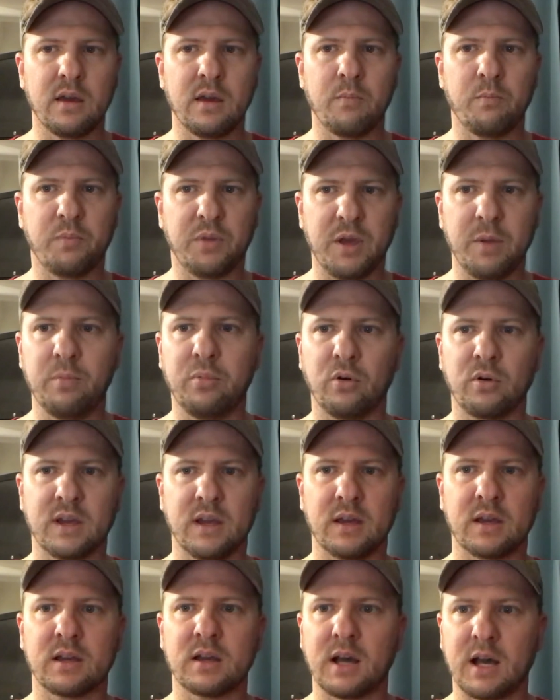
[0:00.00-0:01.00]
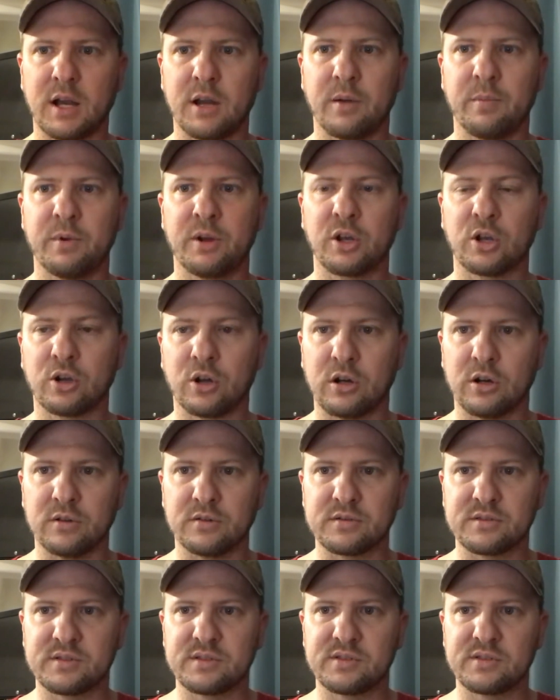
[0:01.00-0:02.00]
people get caught up in
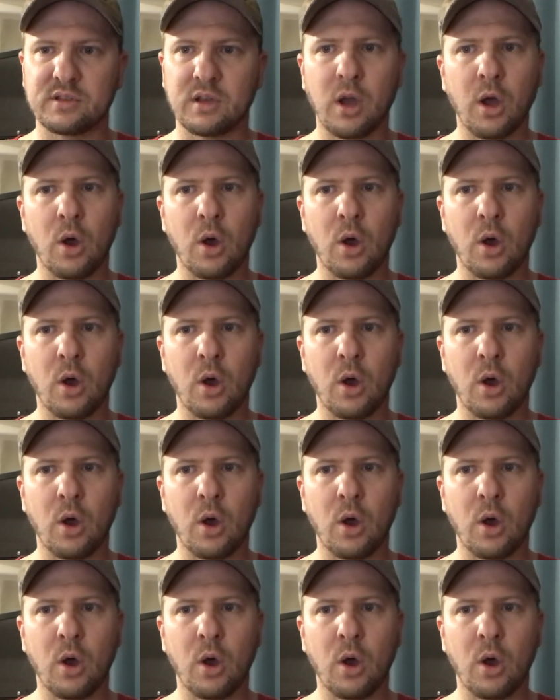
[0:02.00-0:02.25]
cults,